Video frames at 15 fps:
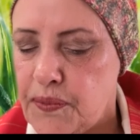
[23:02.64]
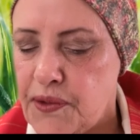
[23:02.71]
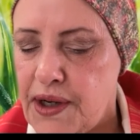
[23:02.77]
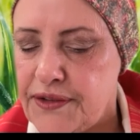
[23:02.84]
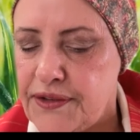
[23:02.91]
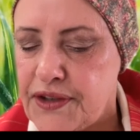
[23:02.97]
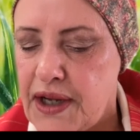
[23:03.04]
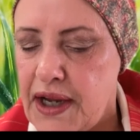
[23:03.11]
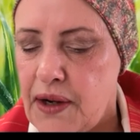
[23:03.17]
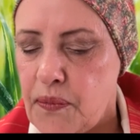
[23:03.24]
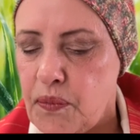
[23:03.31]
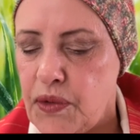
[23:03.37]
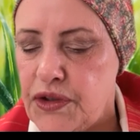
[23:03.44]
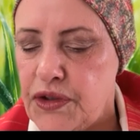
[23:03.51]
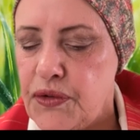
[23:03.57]
break
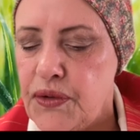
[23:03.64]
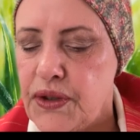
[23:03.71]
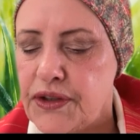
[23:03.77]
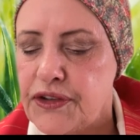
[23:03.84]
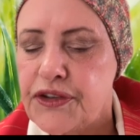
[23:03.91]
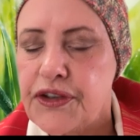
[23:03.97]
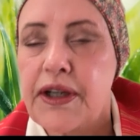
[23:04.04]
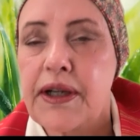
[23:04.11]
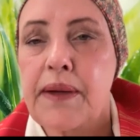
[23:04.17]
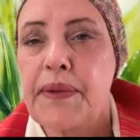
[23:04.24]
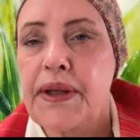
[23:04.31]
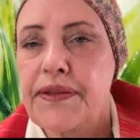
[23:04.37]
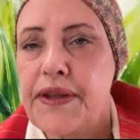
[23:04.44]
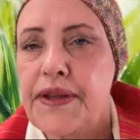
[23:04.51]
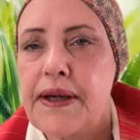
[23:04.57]
down when you
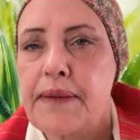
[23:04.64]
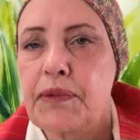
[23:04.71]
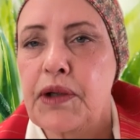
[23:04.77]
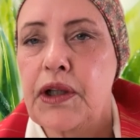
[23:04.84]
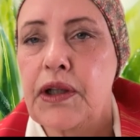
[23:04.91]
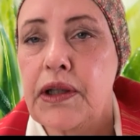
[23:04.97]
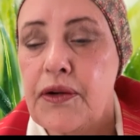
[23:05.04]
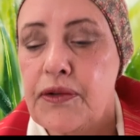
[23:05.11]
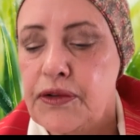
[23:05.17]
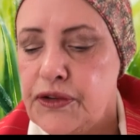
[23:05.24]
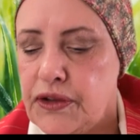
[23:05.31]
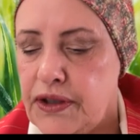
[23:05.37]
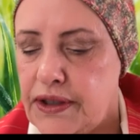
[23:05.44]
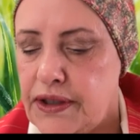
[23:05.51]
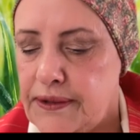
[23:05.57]
examine them
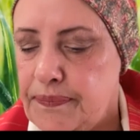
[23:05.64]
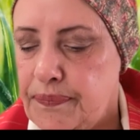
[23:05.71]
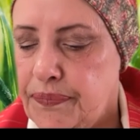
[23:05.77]
closely.